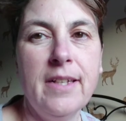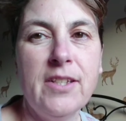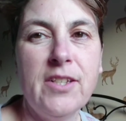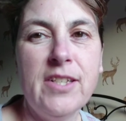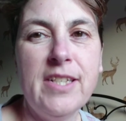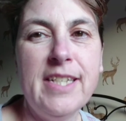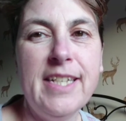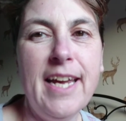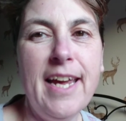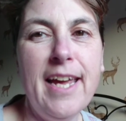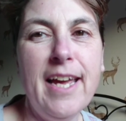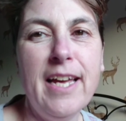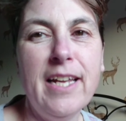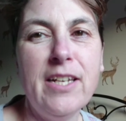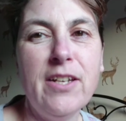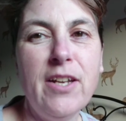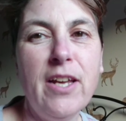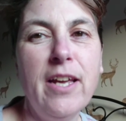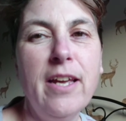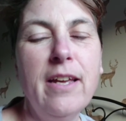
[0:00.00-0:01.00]
So today I
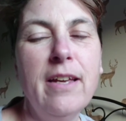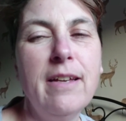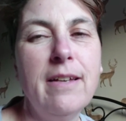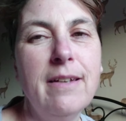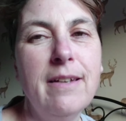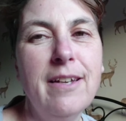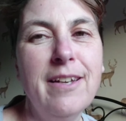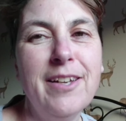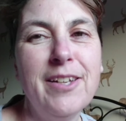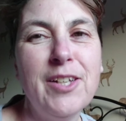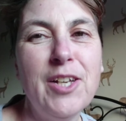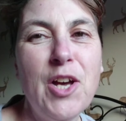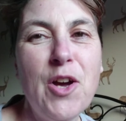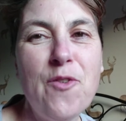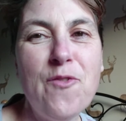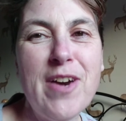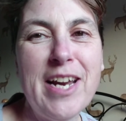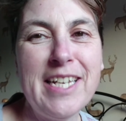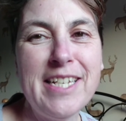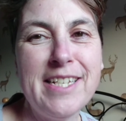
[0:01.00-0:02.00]
had
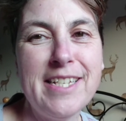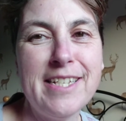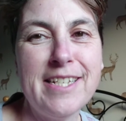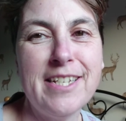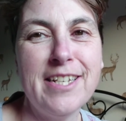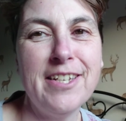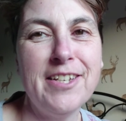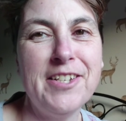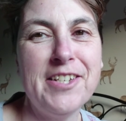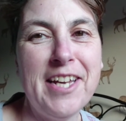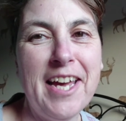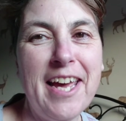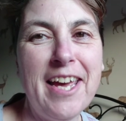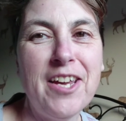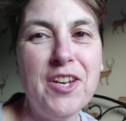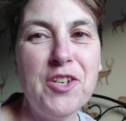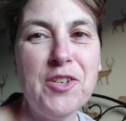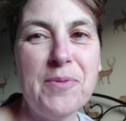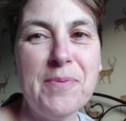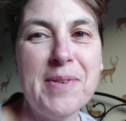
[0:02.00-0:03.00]
a rest
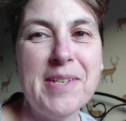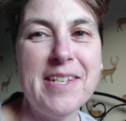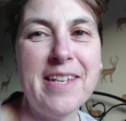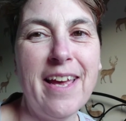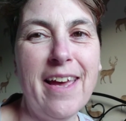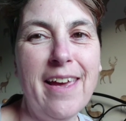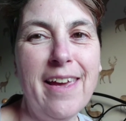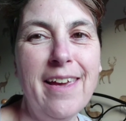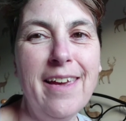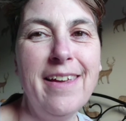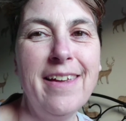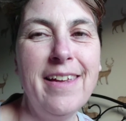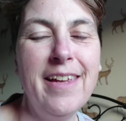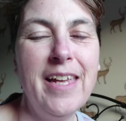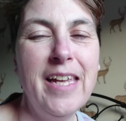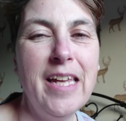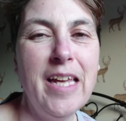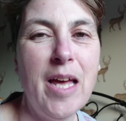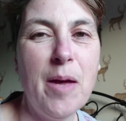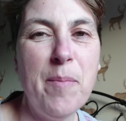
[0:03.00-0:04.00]
day, shall we say,
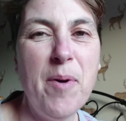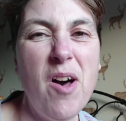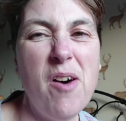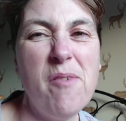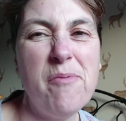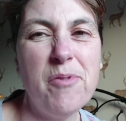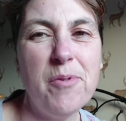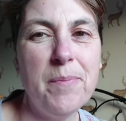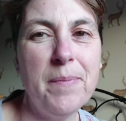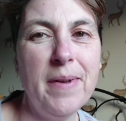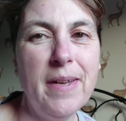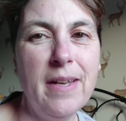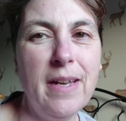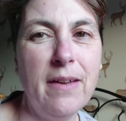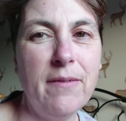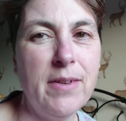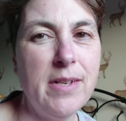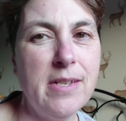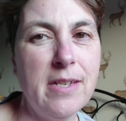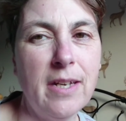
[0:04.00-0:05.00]
apart from
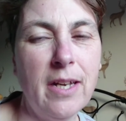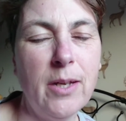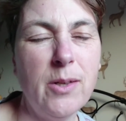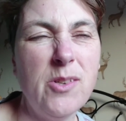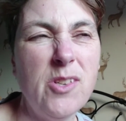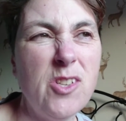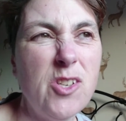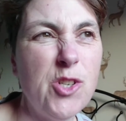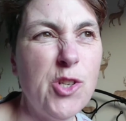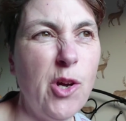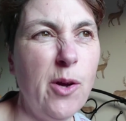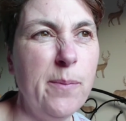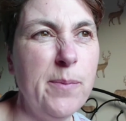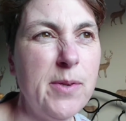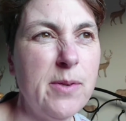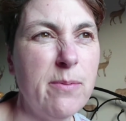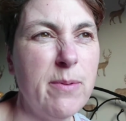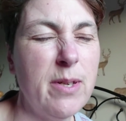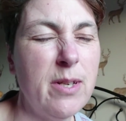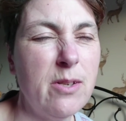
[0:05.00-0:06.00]
having to go to the
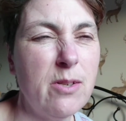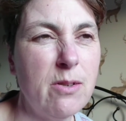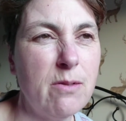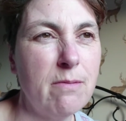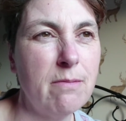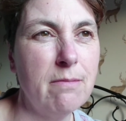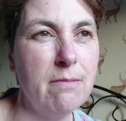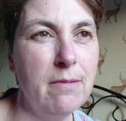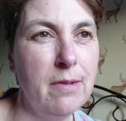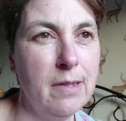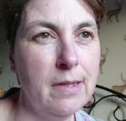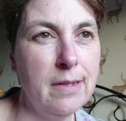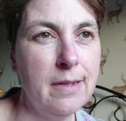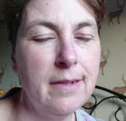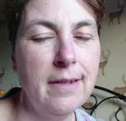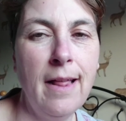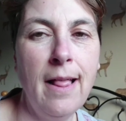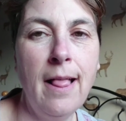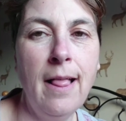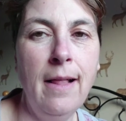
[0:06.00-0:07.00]
shops, which
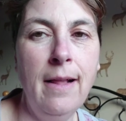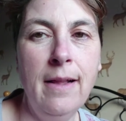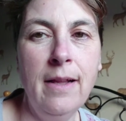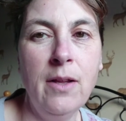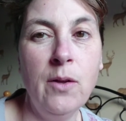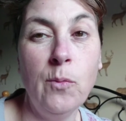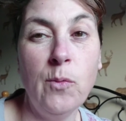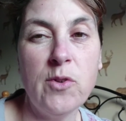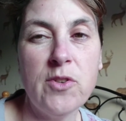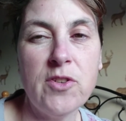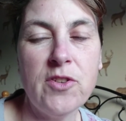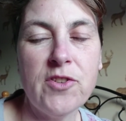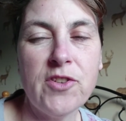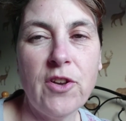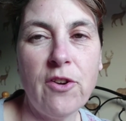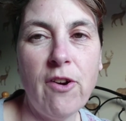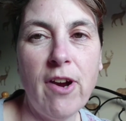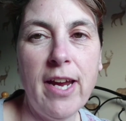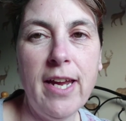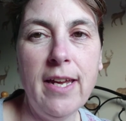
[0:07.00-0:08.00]
wasn't
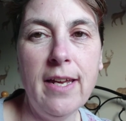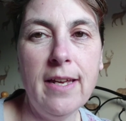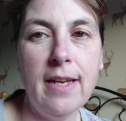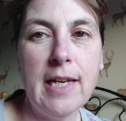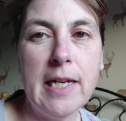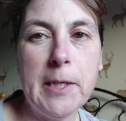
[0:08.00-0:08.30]
so great.